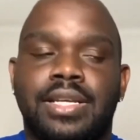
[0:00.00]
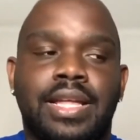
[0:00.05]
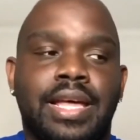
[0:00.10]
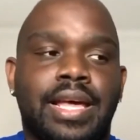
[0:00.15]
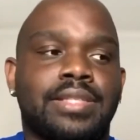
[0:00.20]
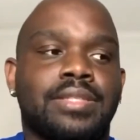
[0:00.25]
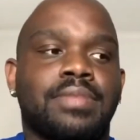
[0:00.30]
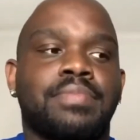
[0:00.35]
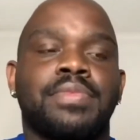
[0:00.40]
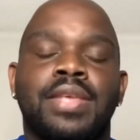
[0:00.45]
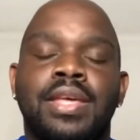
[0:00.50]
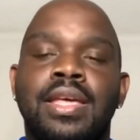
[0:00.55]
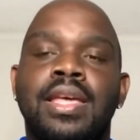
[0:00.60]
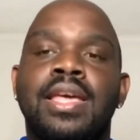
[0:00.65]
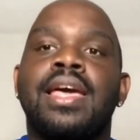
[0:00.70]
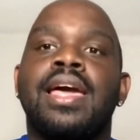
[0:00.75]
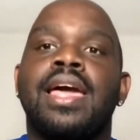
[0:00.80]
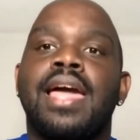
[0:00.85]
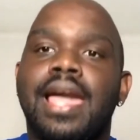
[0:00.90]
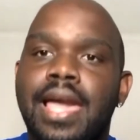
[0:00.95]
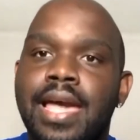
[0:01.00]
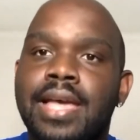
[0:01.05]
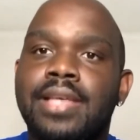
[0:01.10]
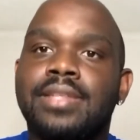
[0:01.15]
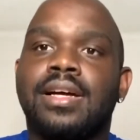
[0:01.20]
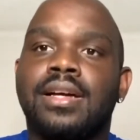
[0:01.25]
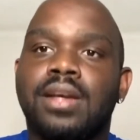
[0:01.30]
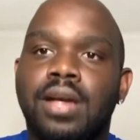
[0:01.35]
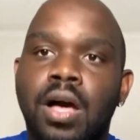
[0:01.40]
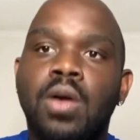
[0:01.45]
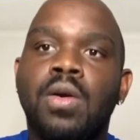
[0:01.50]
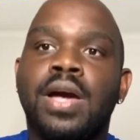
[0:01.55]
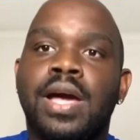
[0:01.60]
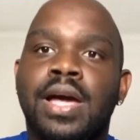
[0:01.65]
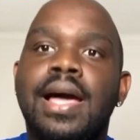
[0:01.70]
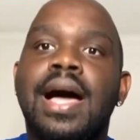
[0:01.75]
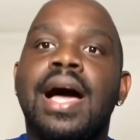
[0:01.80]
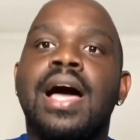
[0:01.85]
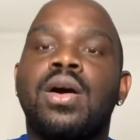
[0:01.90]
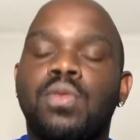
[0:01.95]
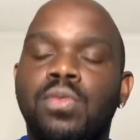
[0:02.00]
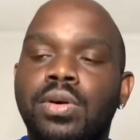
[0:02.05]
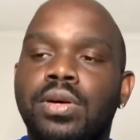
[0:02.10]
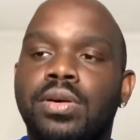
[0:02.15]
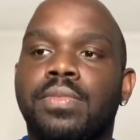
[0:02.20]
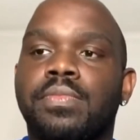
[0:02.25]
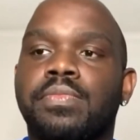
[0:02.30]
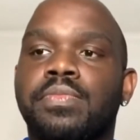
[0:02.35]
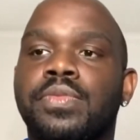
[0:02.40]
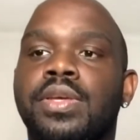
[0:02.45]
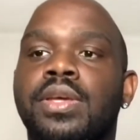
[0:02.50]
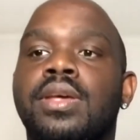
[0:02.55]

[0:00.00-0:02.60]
dance? And he's like, okay, I will.